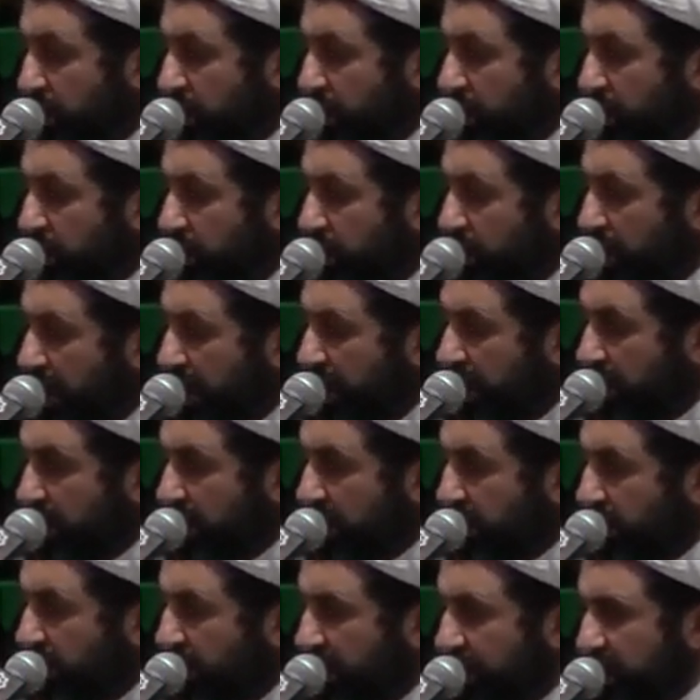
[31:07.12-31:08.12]
So Allah
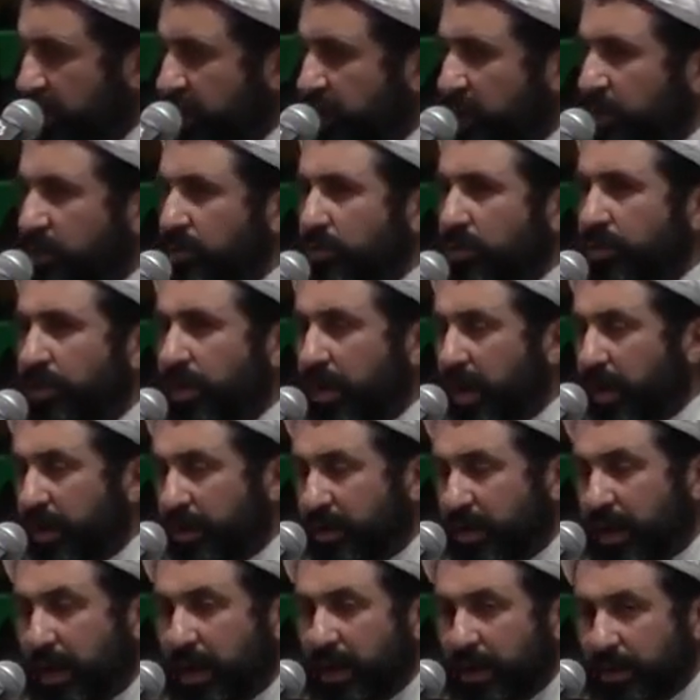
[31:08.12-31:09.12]
said, what is in your
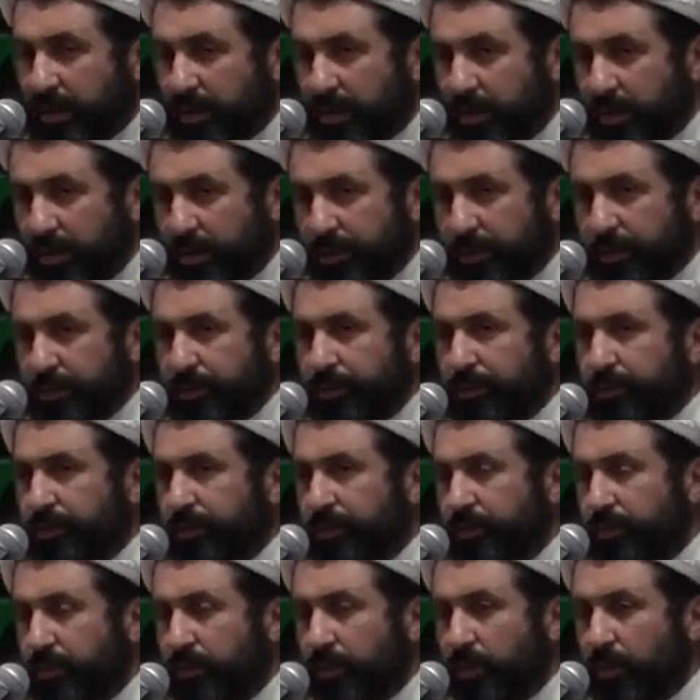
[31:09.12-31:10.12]
right hand?
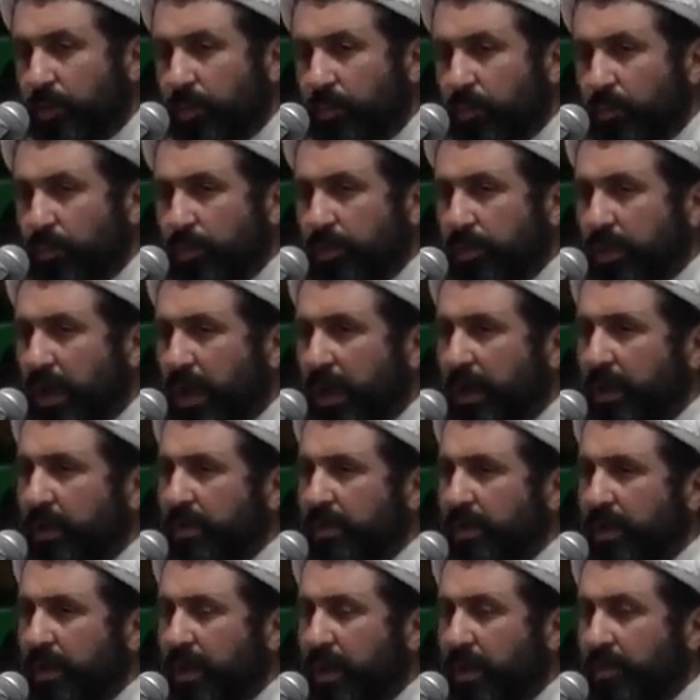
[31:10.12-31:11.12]
Musa alayhi
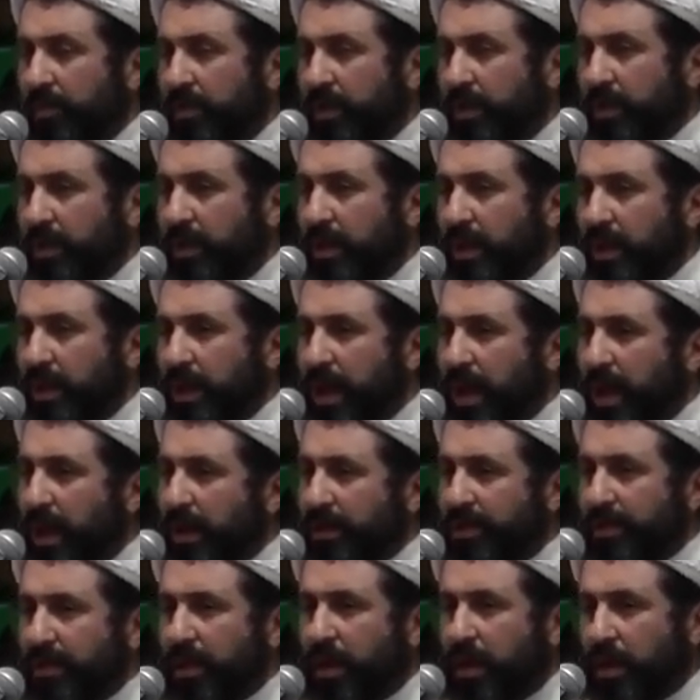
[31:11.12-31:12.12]
salam said, Hiya
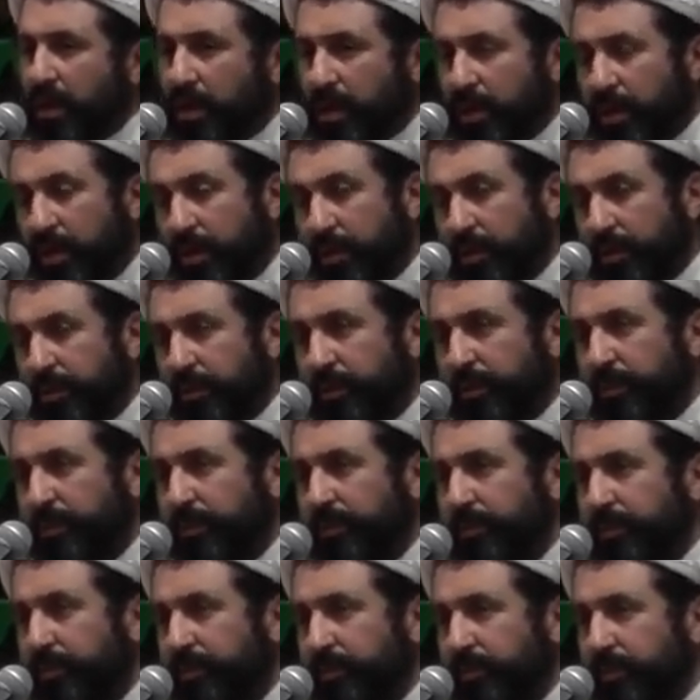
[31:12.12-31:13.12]
asai.
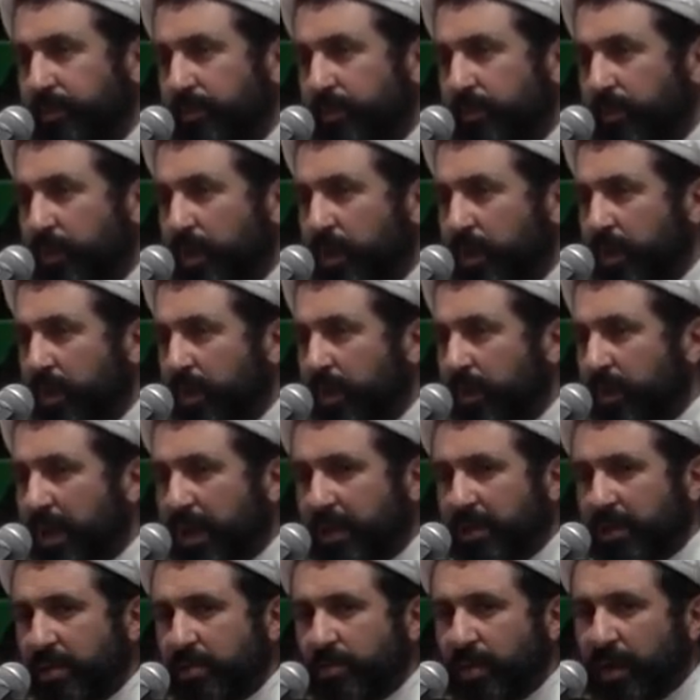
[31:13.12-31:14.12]

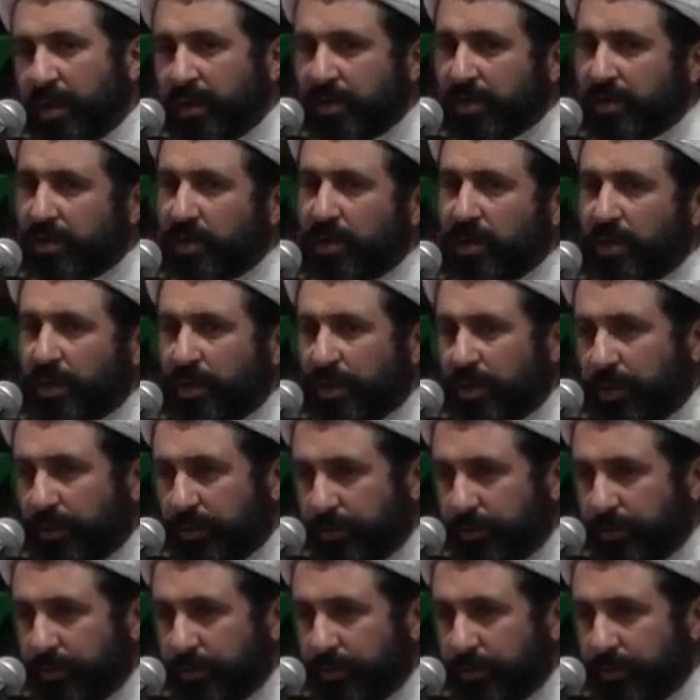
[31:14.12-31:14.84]
That is my stick.